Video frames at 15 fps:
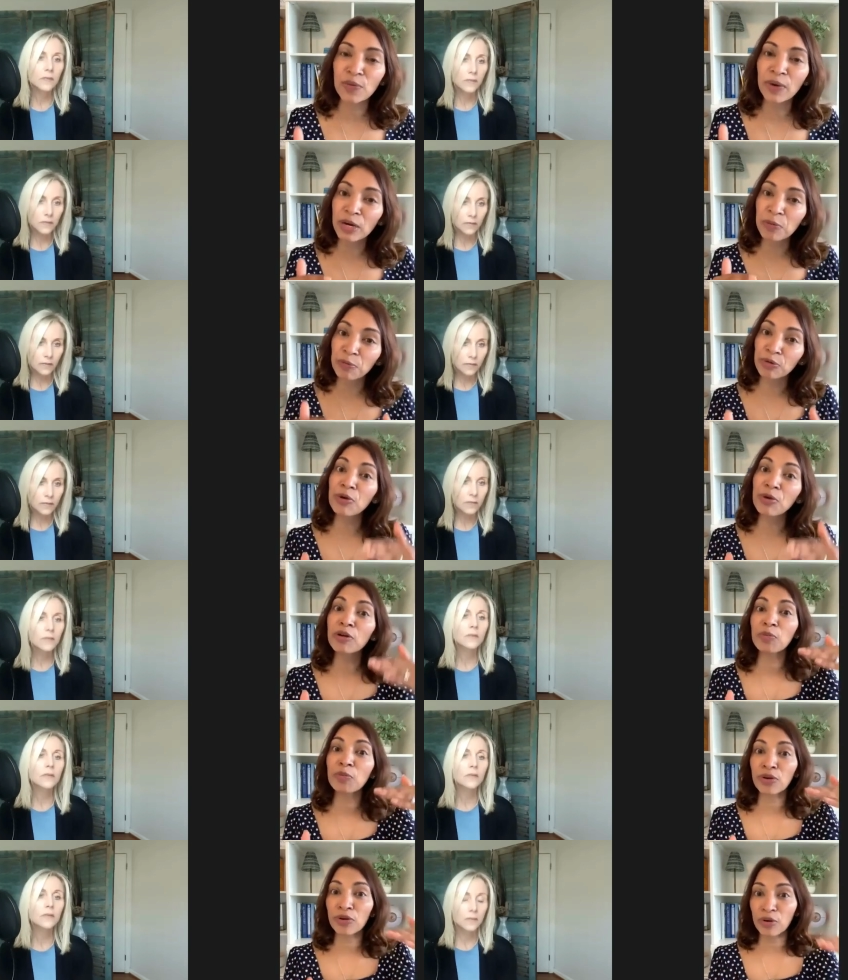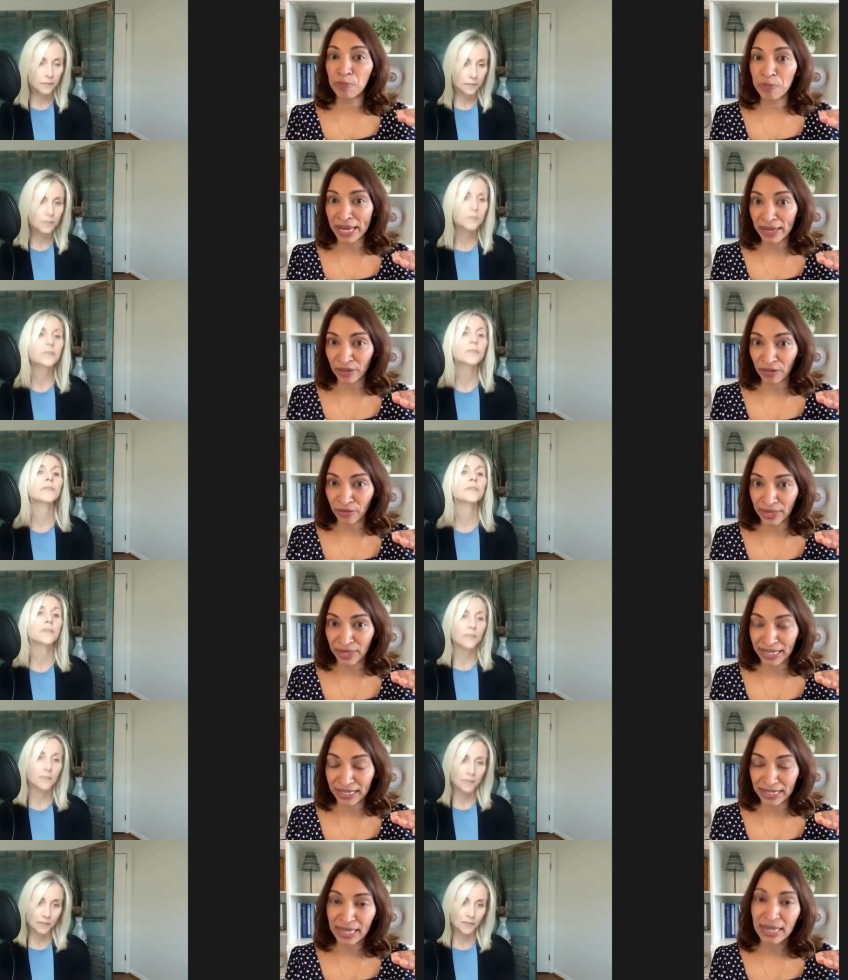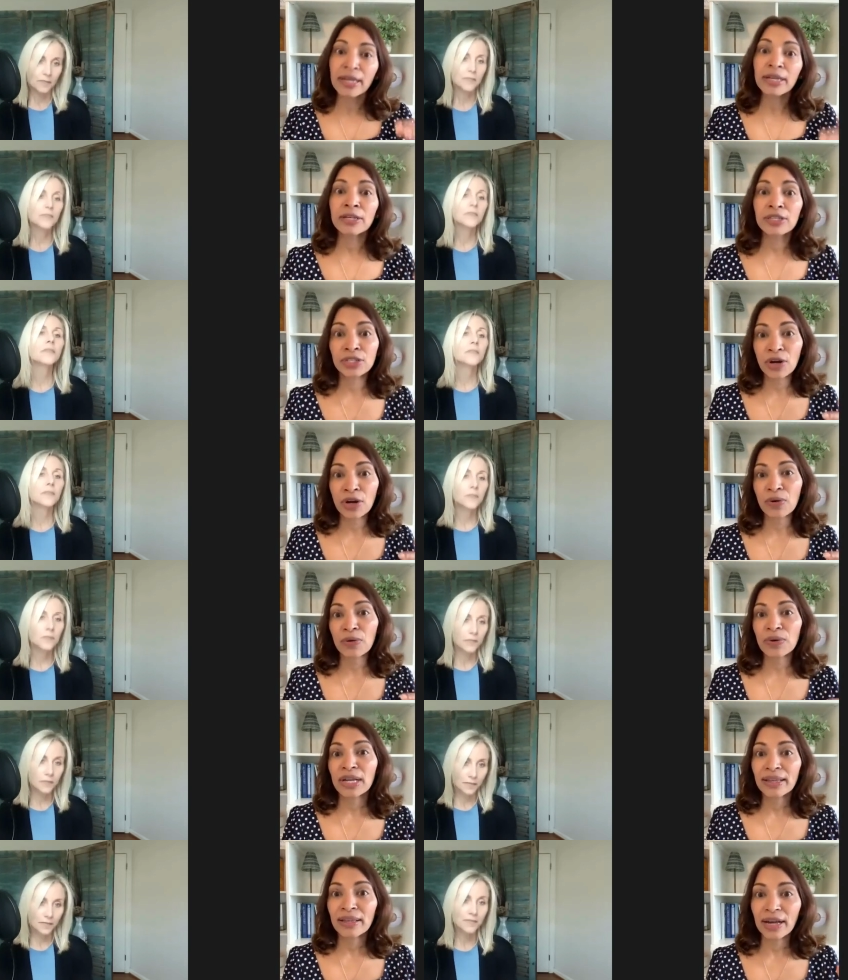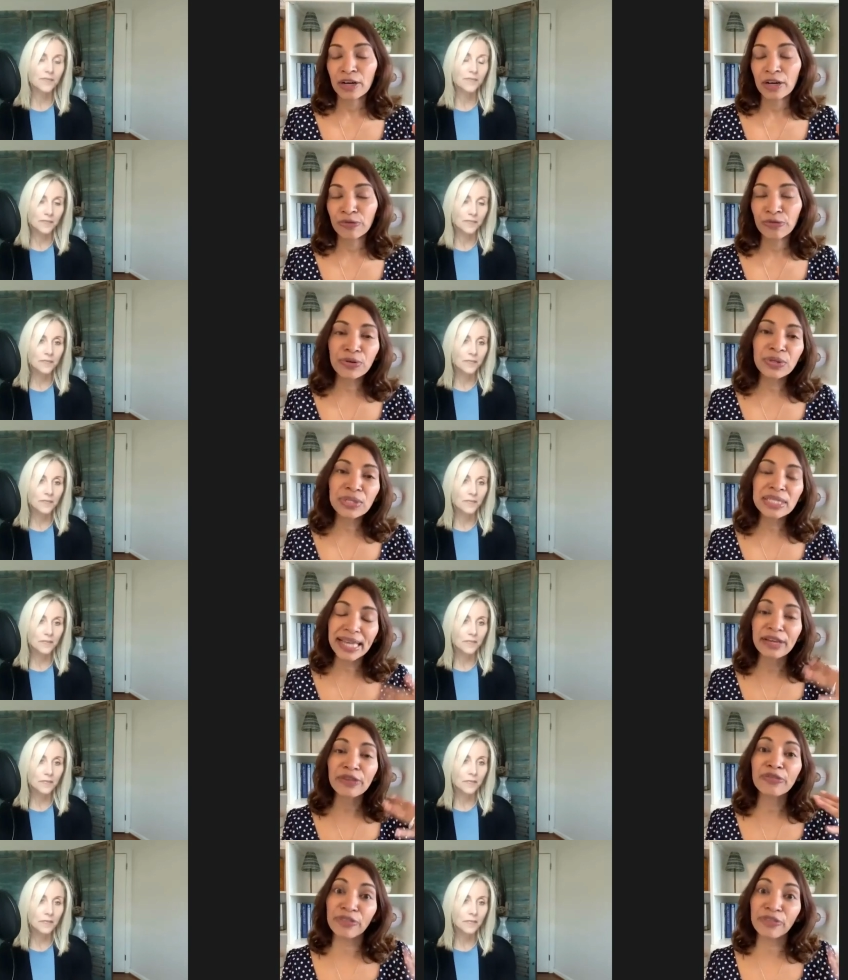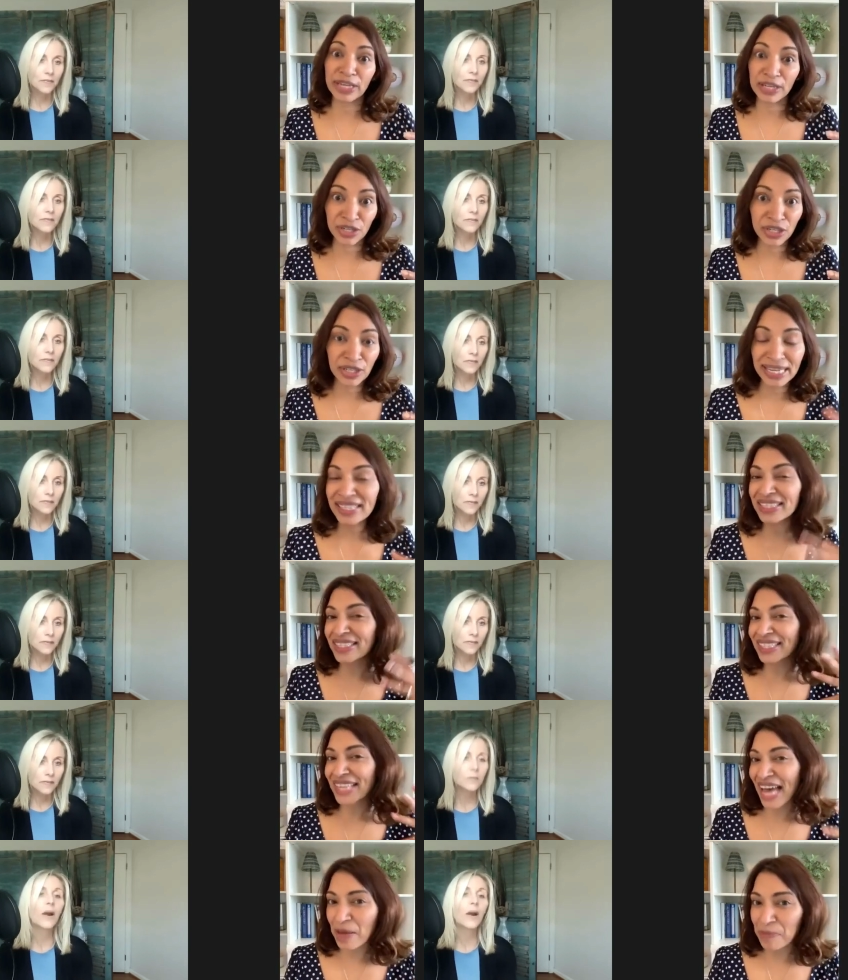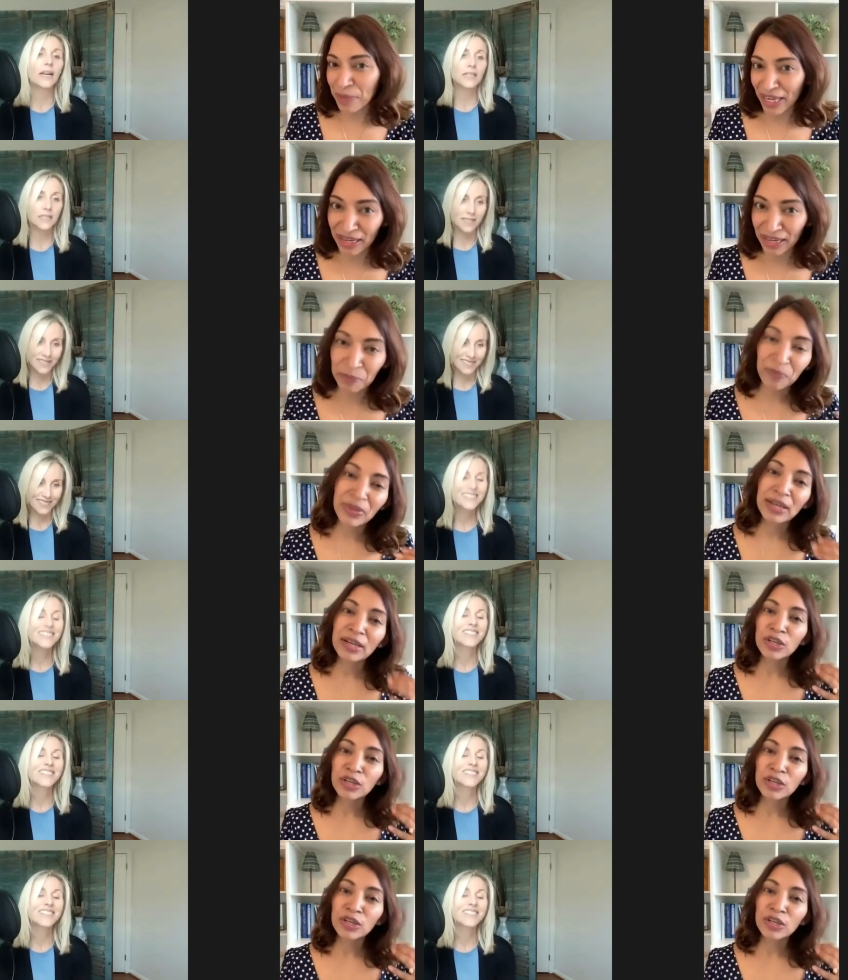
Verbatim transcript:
Speaker 1: And you want to promote more omega threes. So uh, foods like fish, like salmon, right.